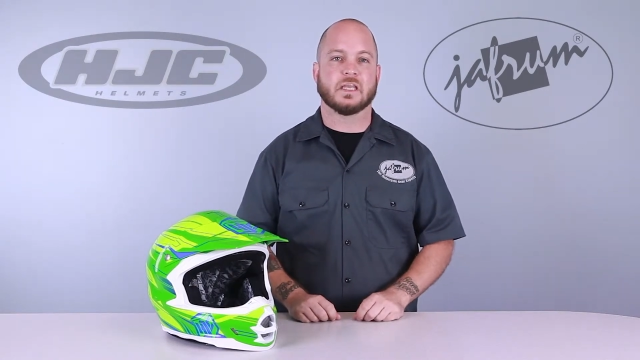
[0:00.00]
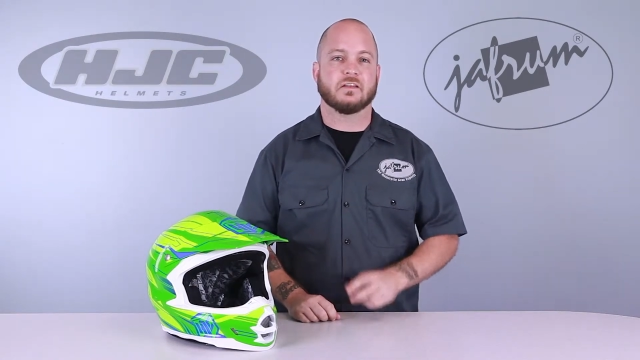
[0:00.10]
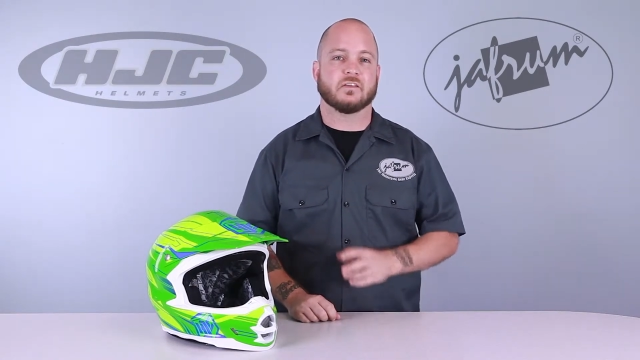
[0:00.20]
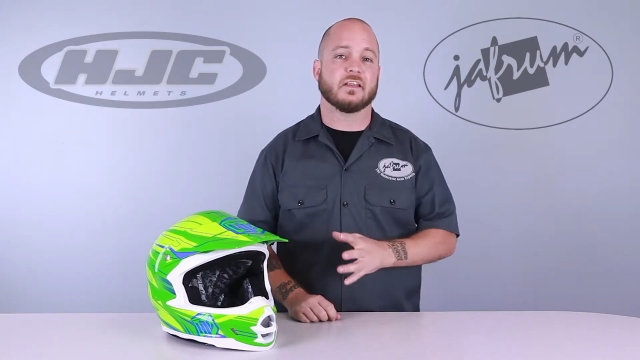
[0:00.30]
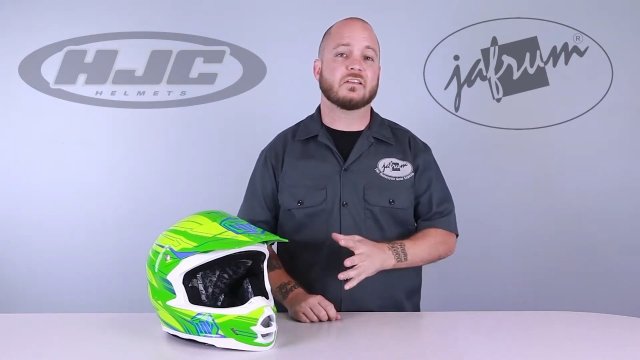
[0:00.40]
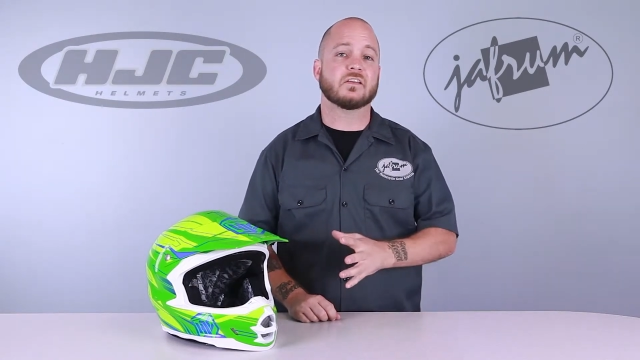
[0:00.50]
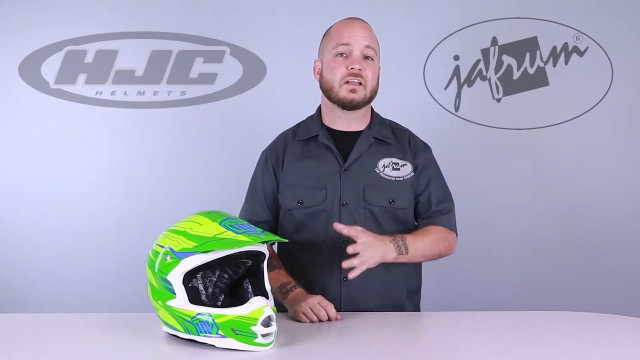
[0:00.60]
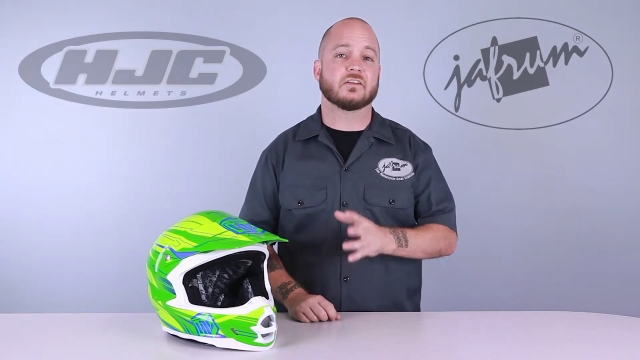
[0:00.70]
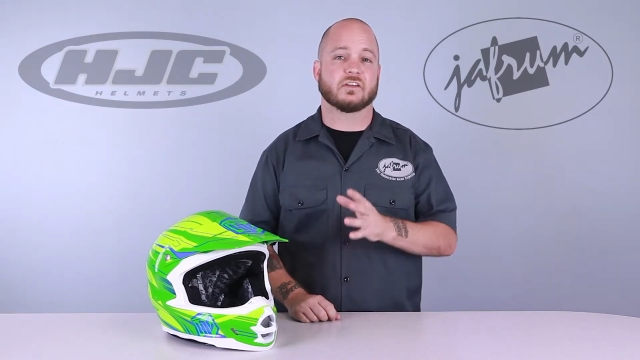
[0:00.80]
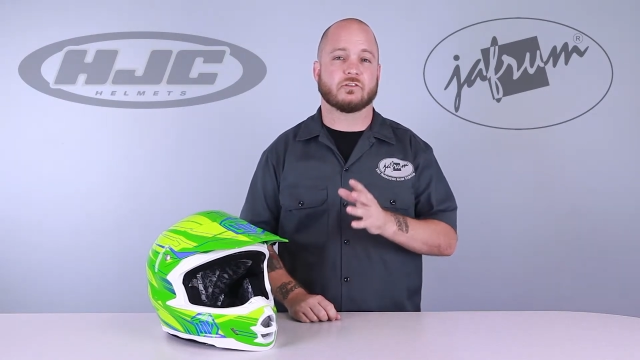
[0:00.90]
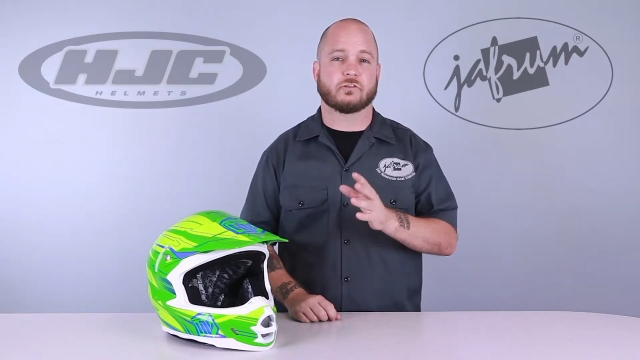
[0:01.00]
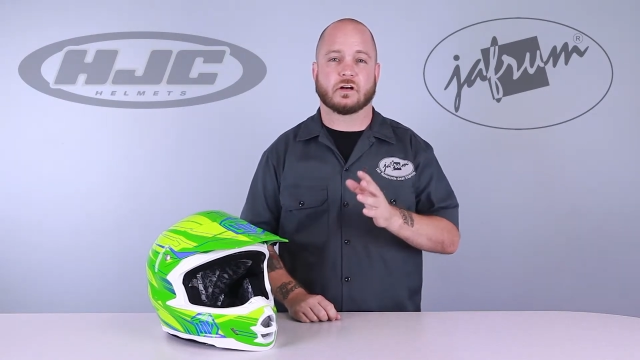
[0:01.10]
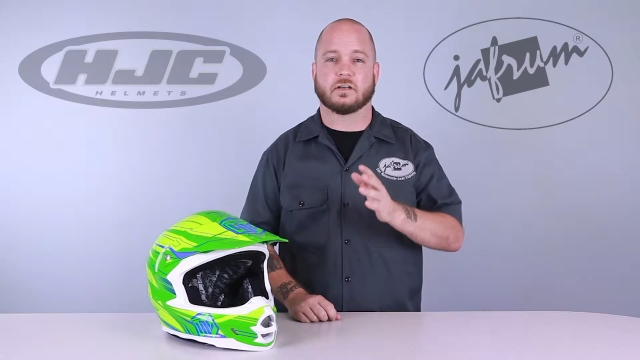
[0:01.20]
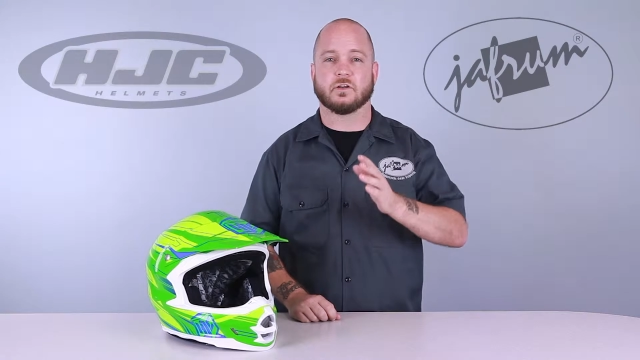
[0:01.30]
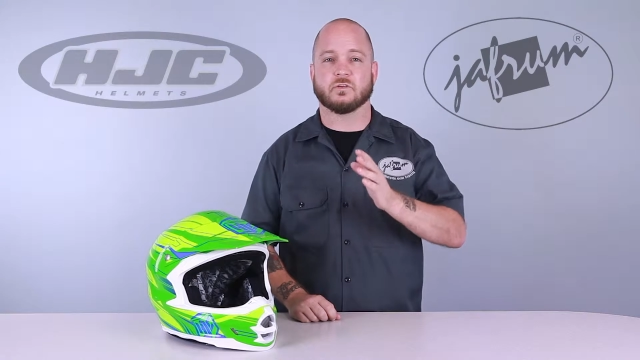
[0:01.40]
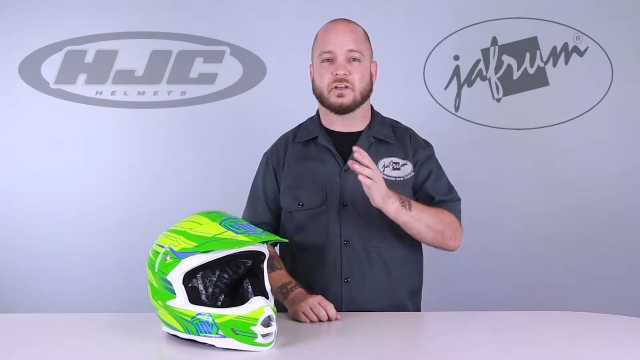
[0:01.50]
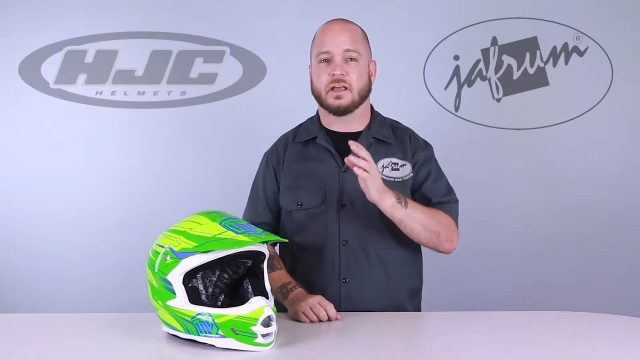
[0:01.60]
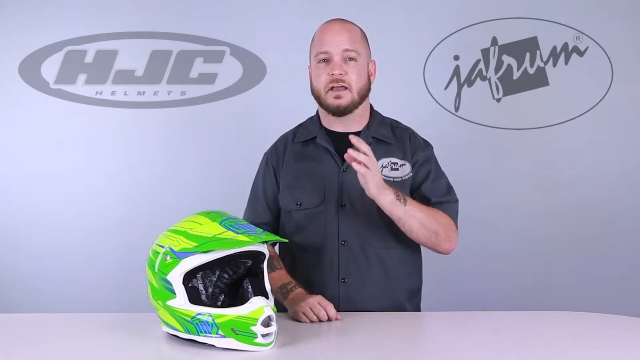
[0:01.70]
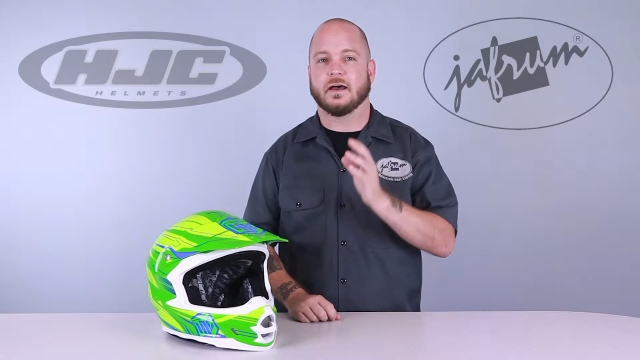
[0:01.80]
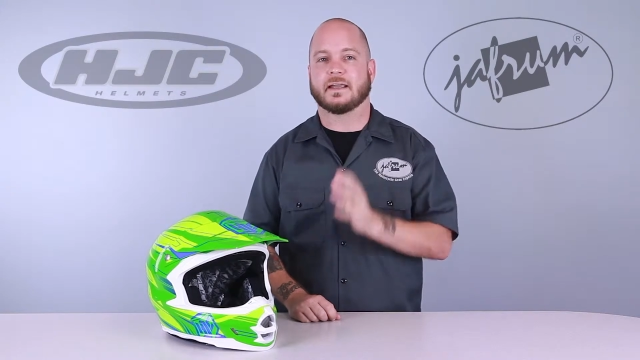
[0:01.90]
See, this lid is constructed
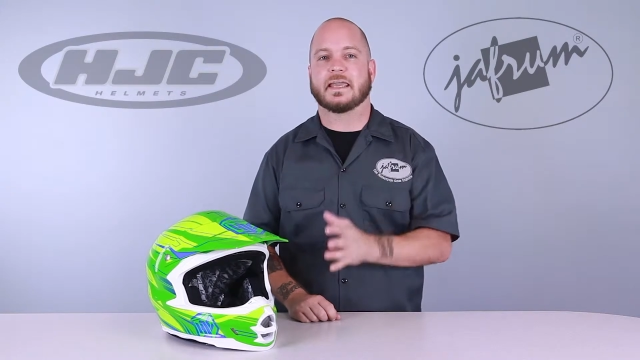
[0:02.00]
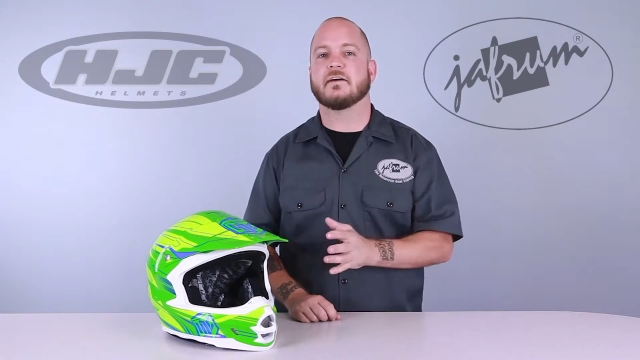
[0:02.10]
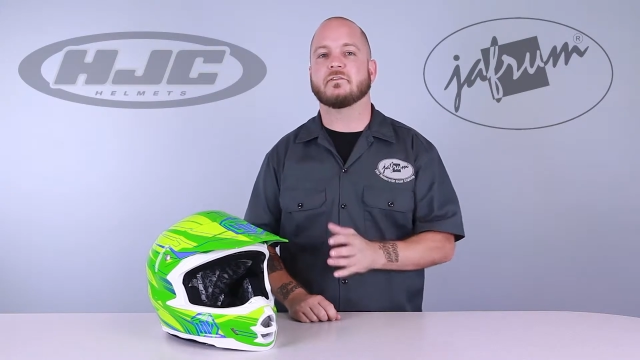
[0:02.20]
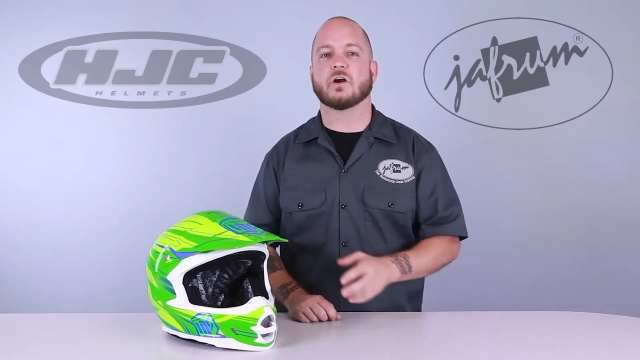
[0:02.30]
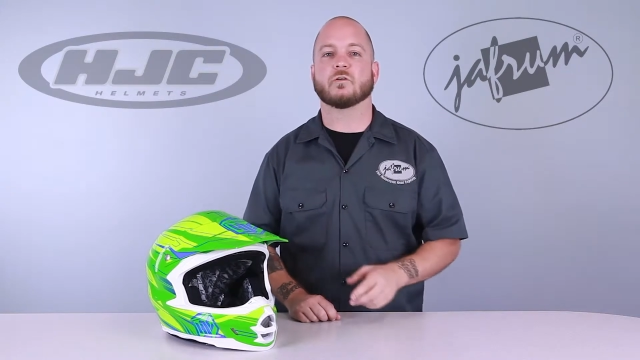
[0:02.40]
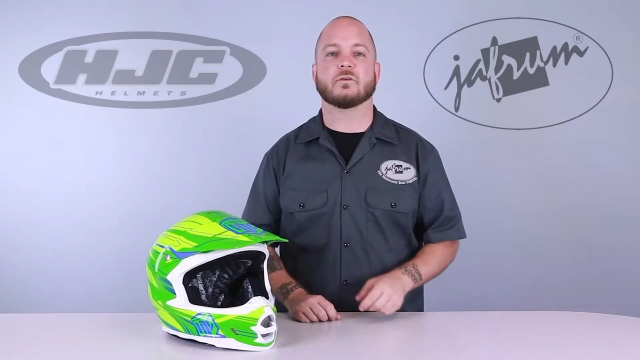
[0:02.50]
using a Kevlar